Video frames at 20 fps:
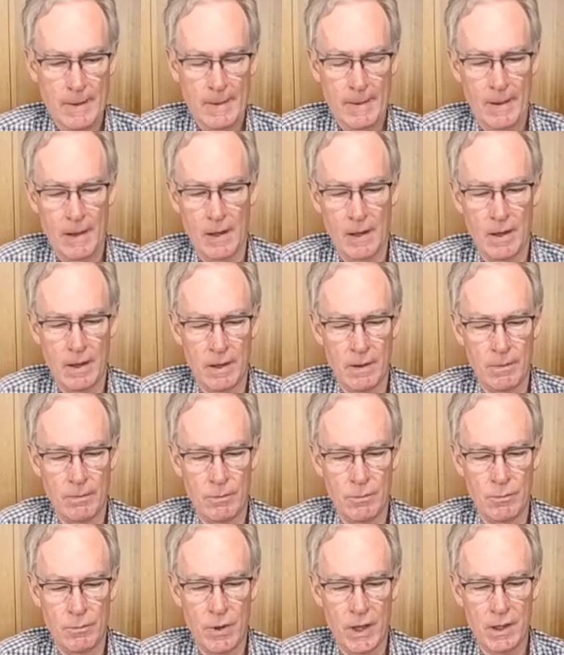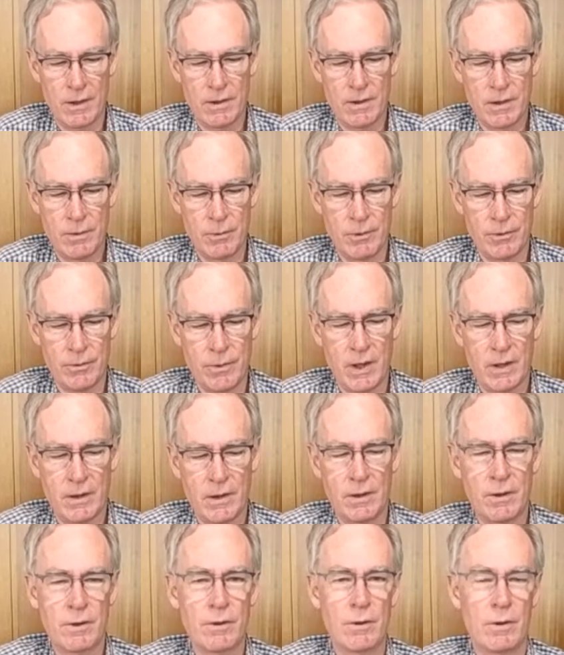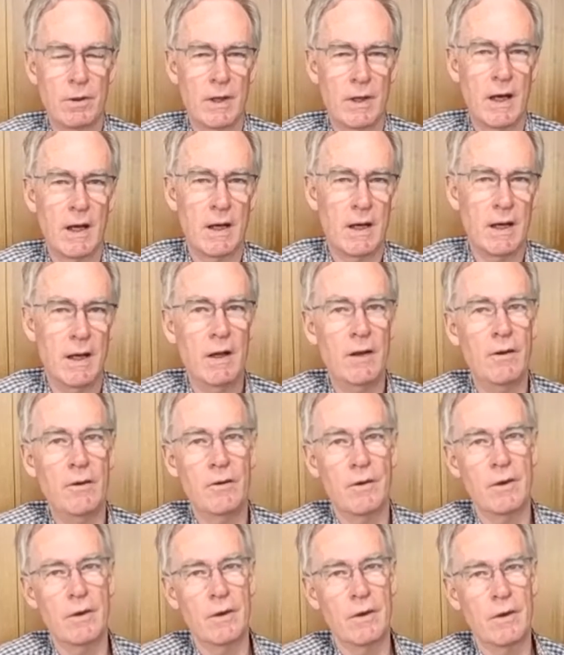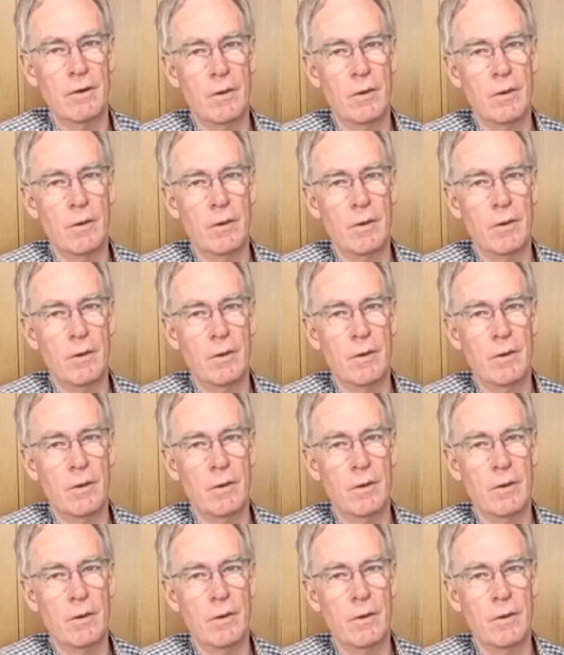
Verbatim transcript: was wrecked at Coolangatta Heads on the